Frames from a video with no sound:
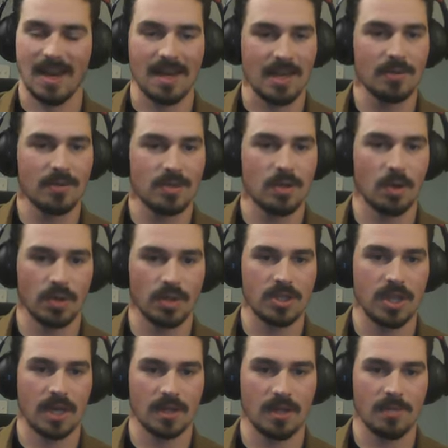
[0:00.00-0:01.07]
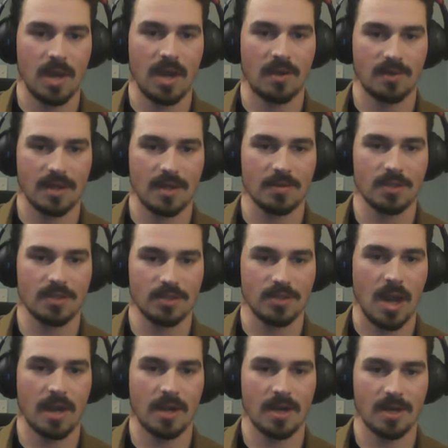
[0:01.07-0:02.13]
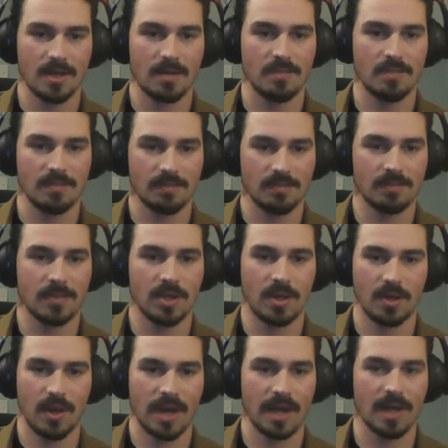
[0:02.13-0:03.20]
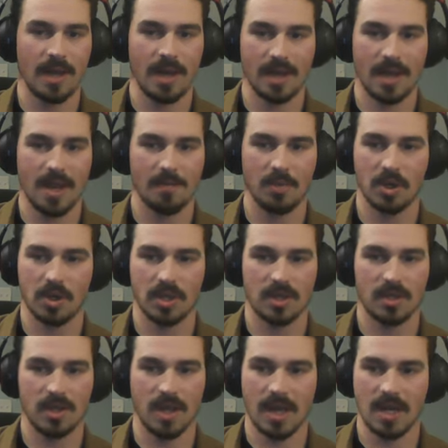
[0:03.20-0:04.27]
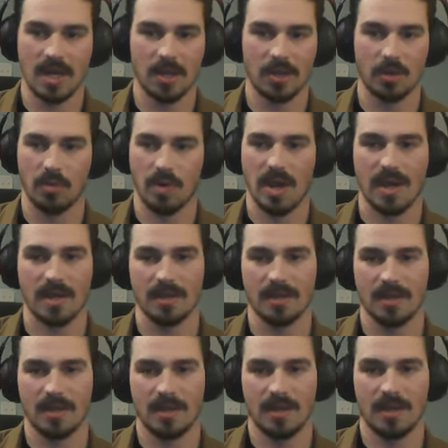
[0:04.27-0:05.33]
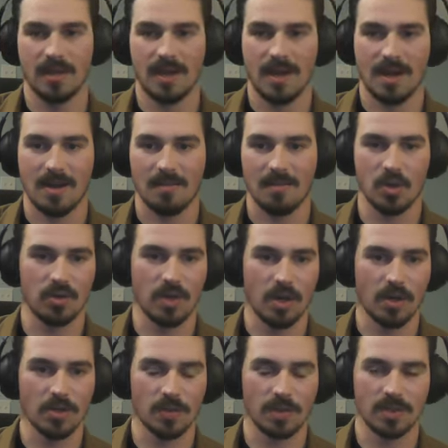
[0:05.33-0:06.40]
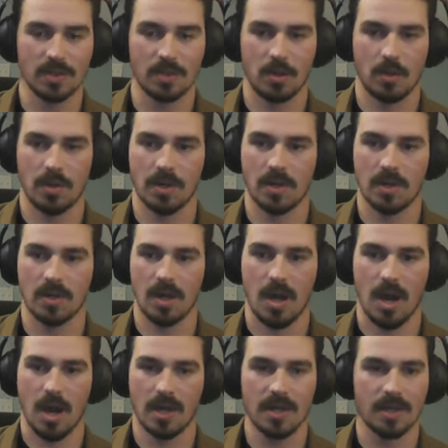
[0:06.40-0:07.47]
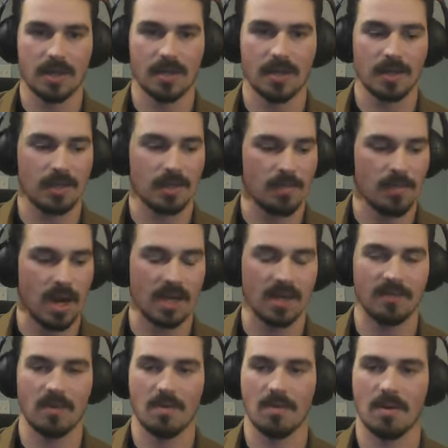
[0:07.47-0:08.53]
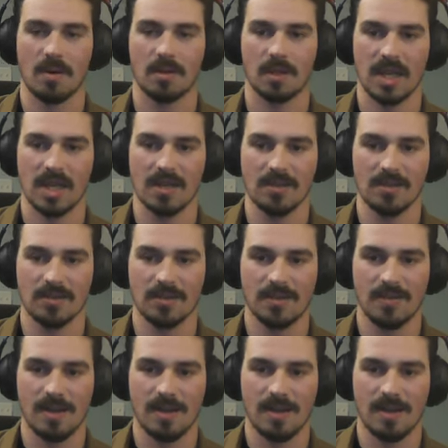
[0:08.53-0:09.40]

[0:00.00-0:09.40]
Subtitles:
he was totally checking them out. He was stalking them. You know, I can't put it any other way. Who knows what's going on in the mind of a lynx.